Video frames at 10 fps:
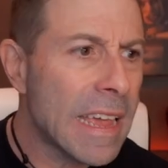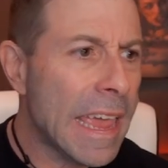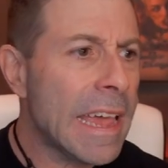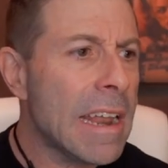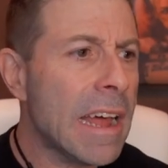
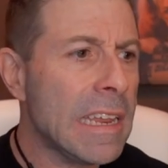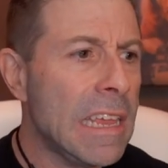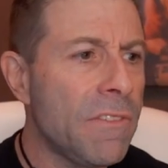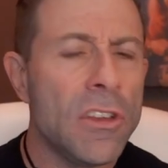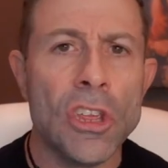cannot
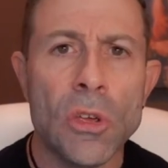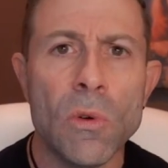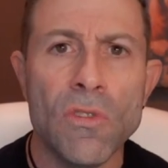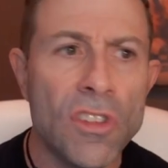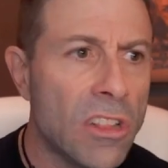even
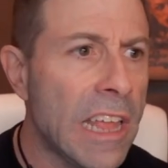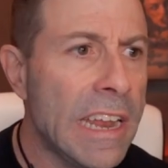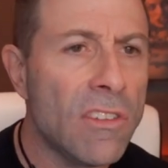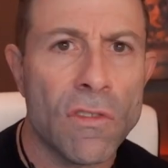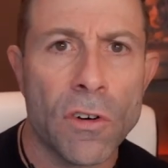use the
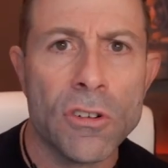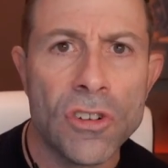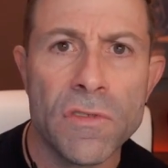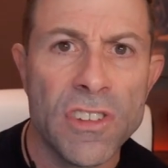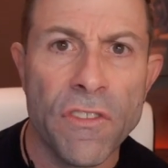latest
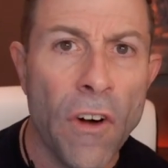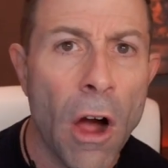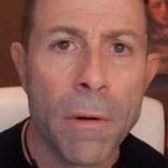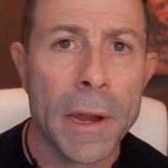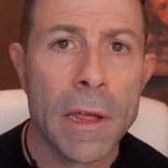version of
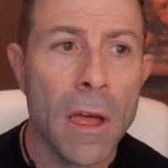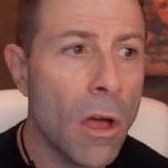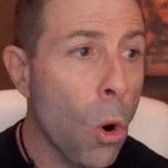Safari